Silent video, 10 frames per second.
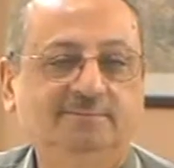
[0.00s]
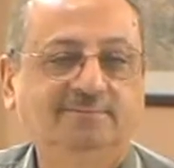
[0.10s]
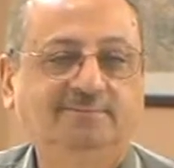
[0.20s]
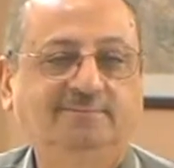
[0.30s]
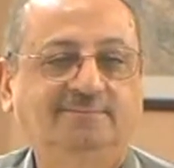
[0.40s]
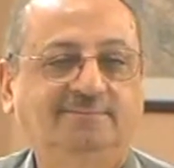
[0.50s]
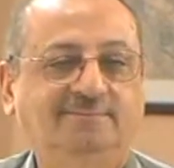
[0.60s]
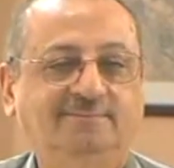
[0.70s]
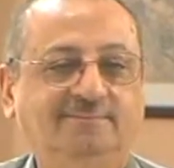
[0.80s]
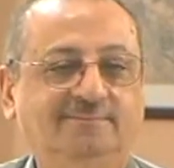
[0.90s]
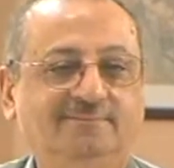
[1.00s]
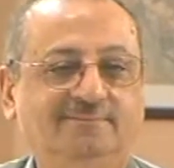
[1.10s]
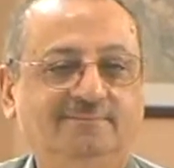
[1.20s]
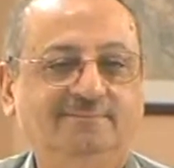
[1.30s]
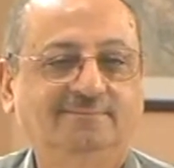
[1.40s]

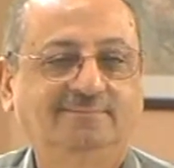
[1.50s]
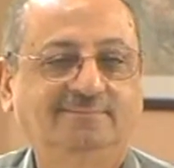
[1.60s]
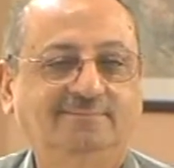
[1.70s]
[no speech]